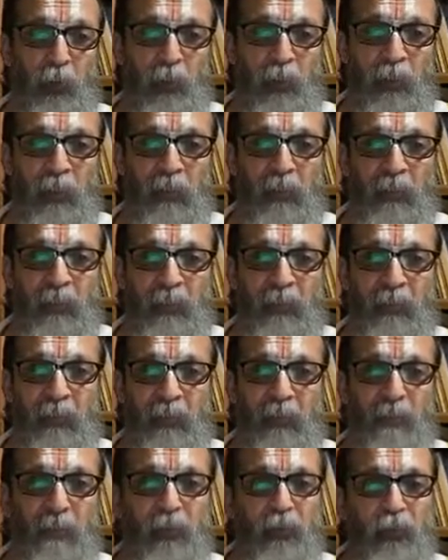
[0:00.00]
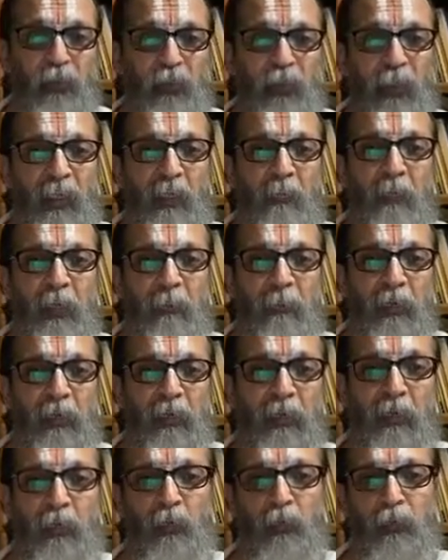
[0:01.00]
to what he said, and he was cheered by
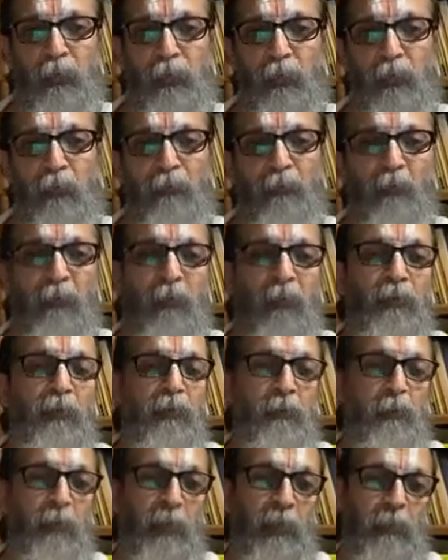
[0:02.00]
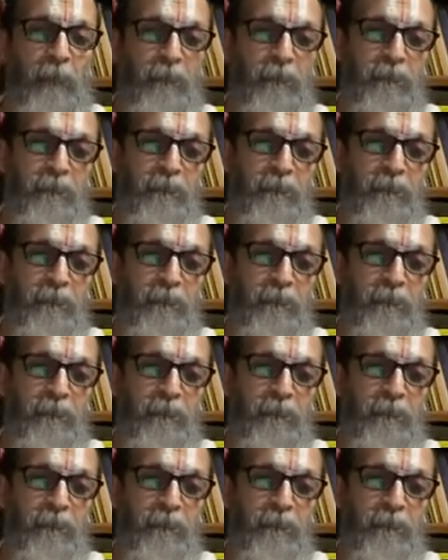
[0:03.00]
many around there for his reply.